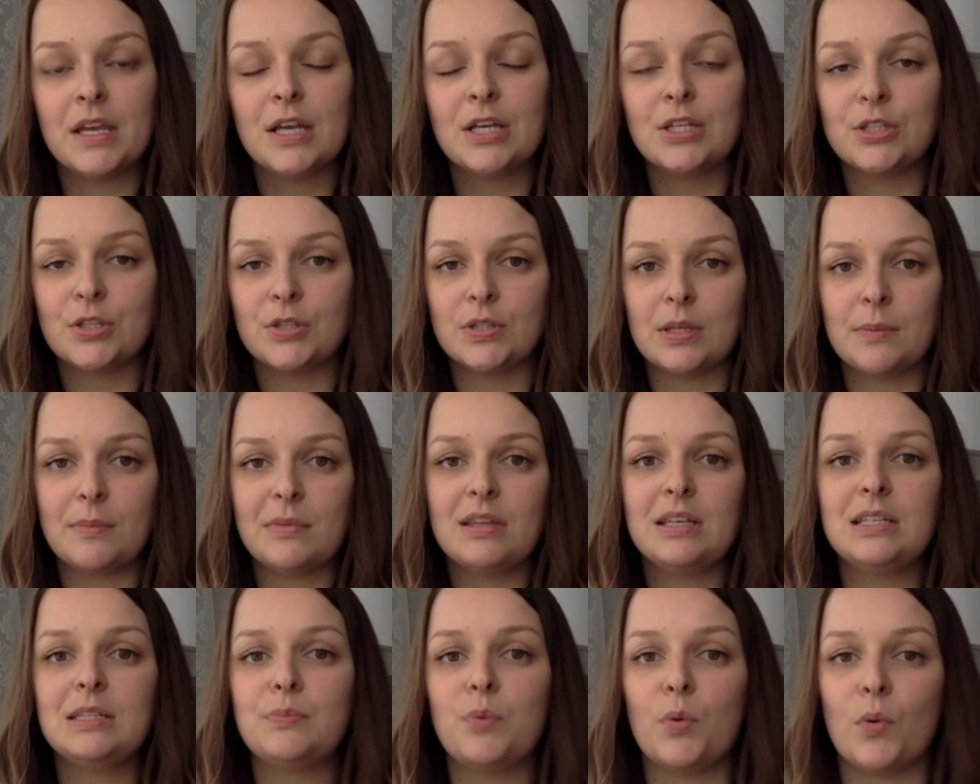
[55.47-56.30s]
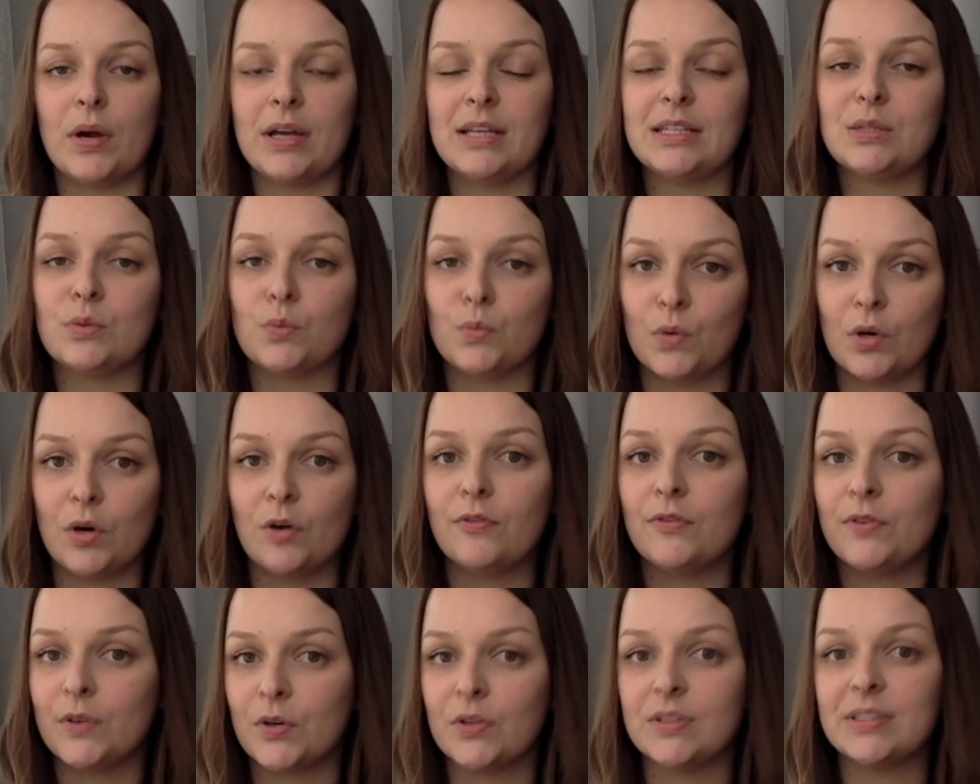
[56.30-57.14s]
So some of these points will
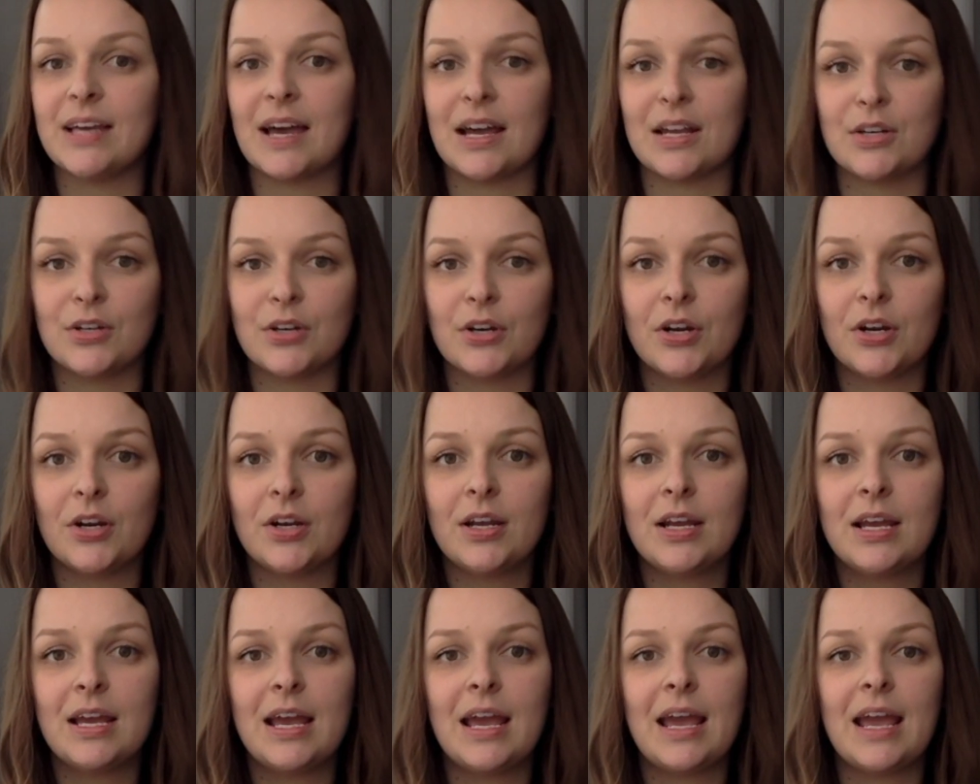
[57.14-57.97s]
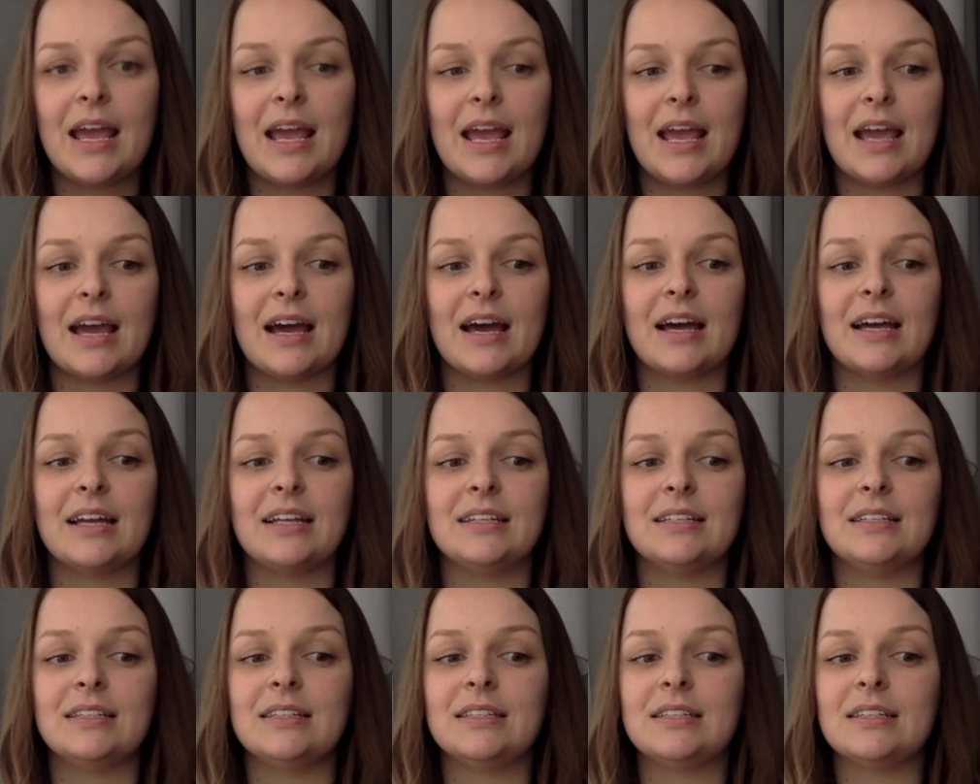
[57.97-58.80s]
feel tender,
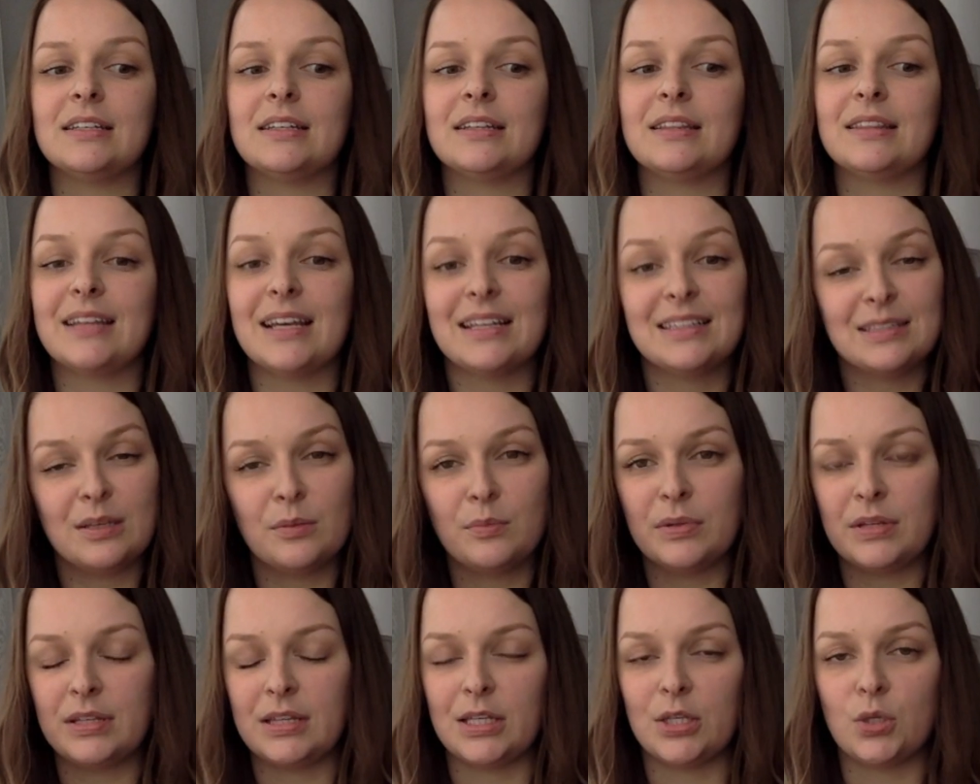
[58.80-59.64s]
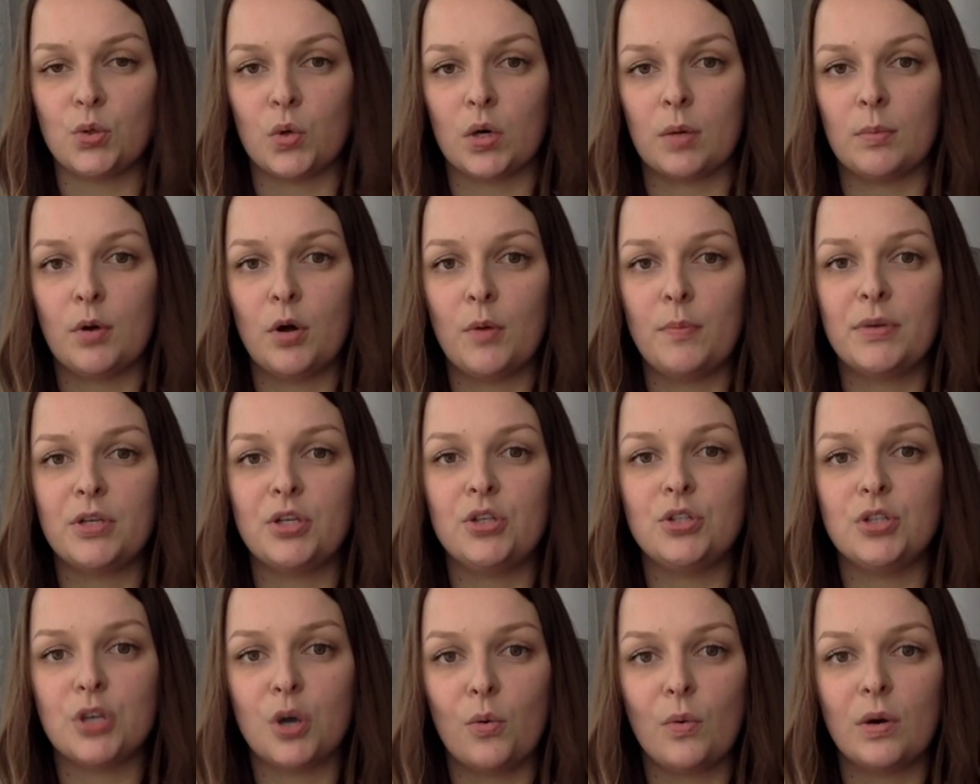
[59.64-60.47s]
and that's completely normal, but
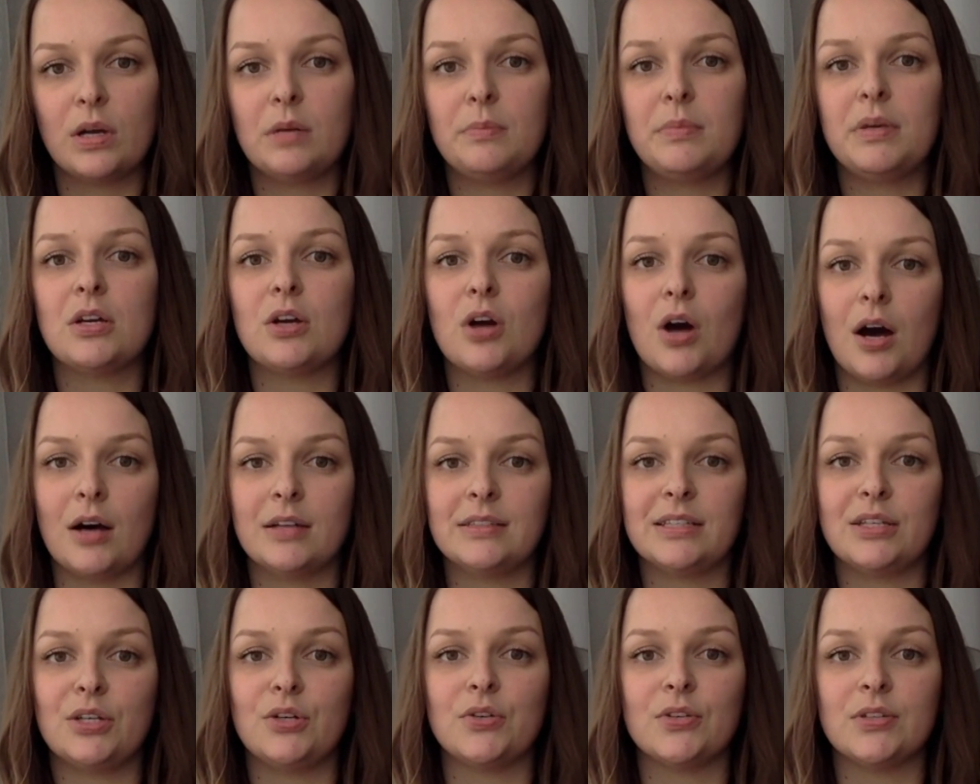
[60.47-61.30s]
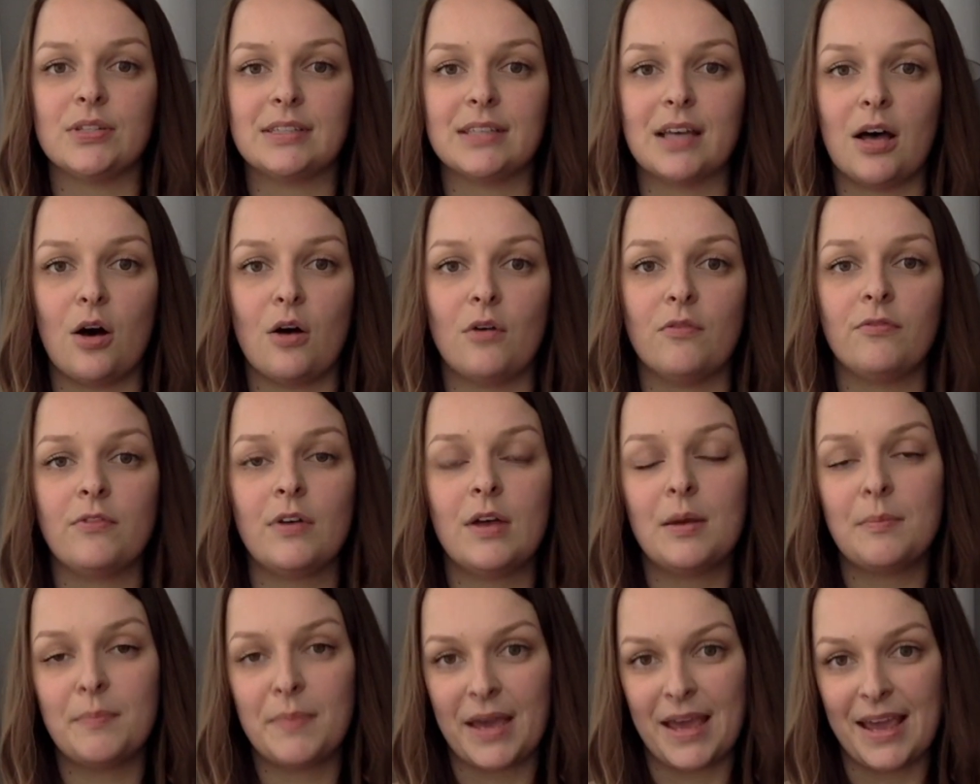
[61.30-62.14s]
you don't want to be causing yourself
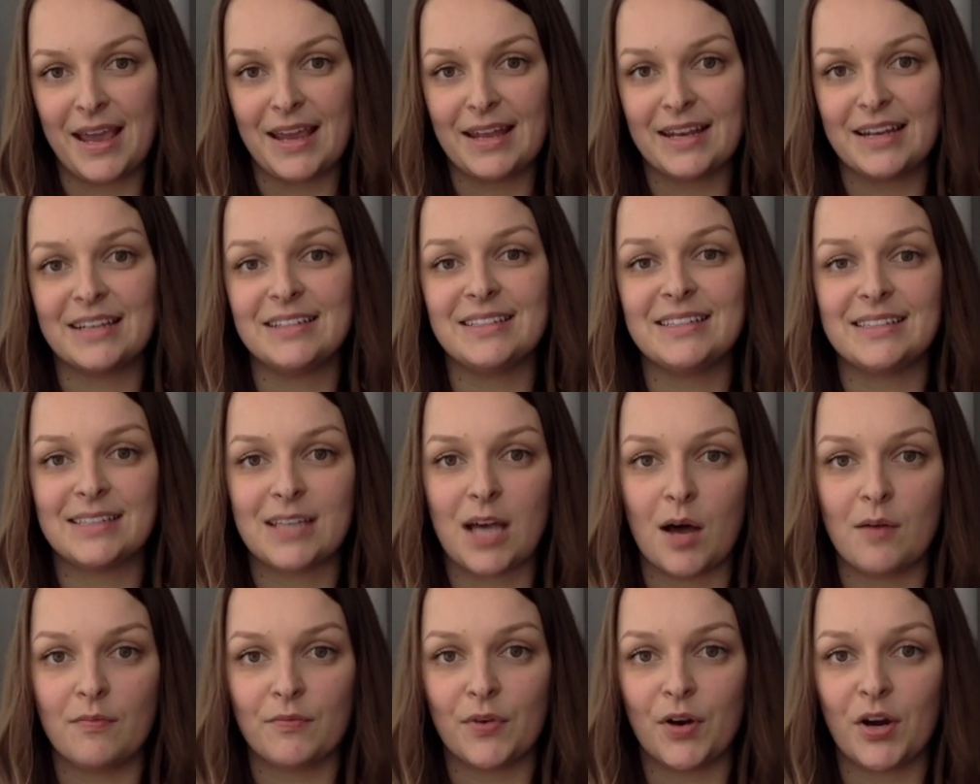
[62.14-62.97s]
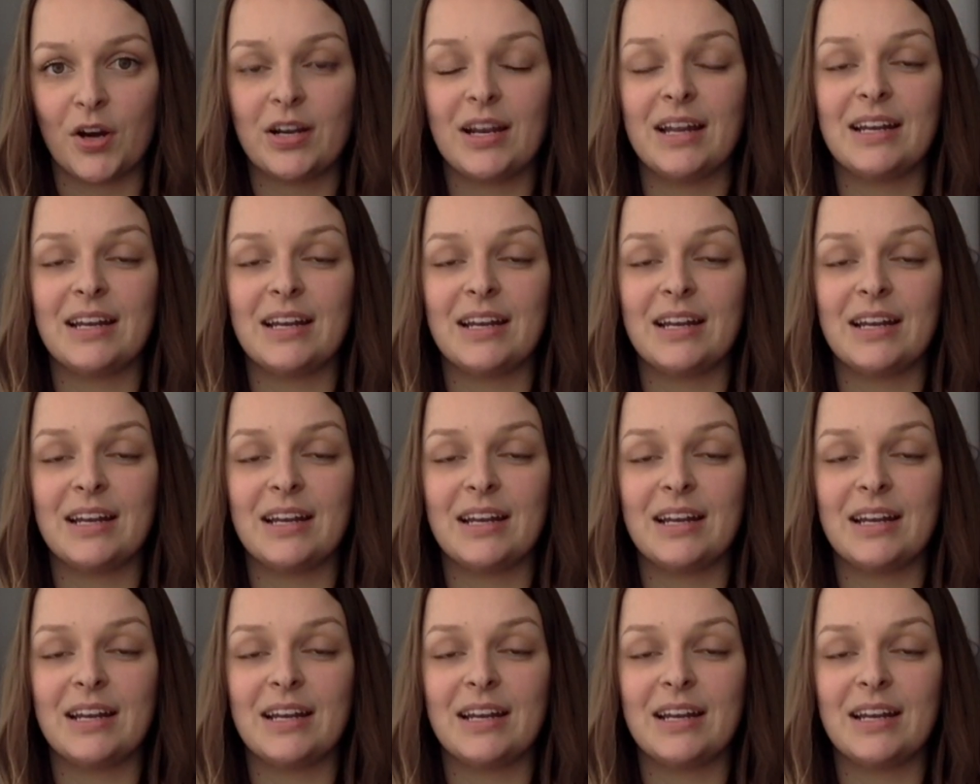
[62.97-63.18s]
pain and discomfort.